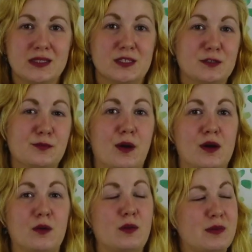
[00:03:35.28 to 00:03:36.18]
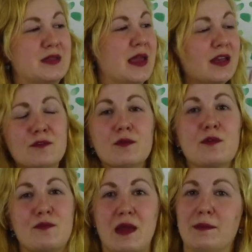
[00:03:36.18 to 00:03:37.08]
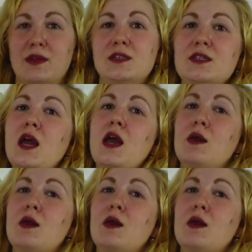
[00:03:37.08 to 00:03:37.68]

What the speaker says: in Sparta would be taken from their families